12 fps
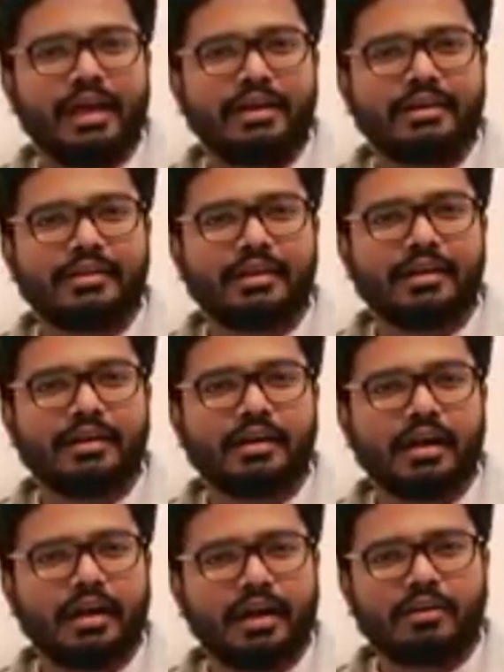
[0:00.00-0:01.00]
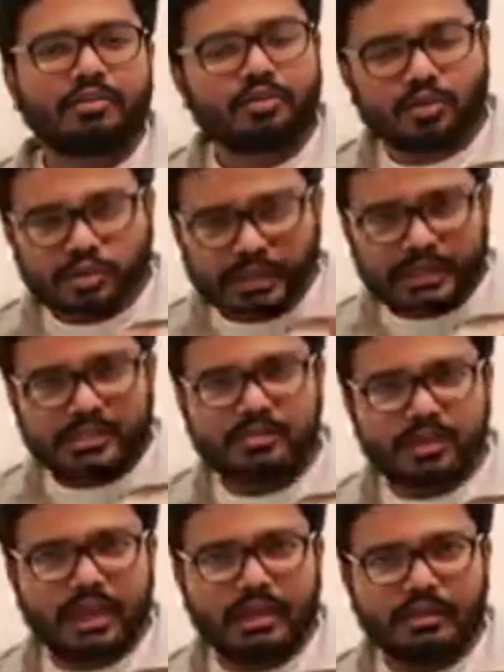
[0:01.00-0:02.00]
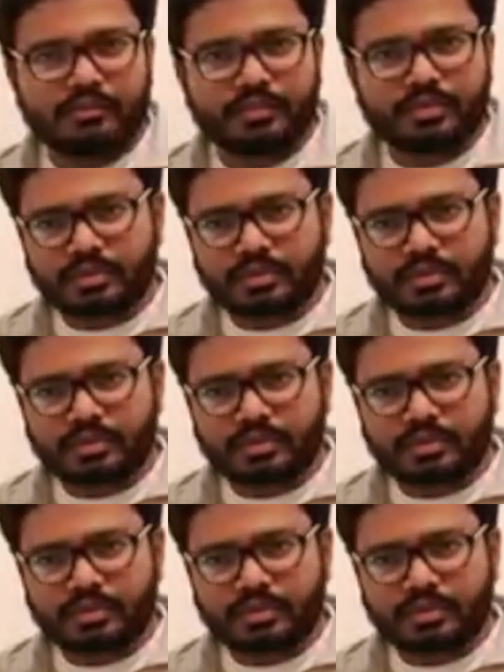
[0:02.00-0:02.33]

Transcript: and uh, so this week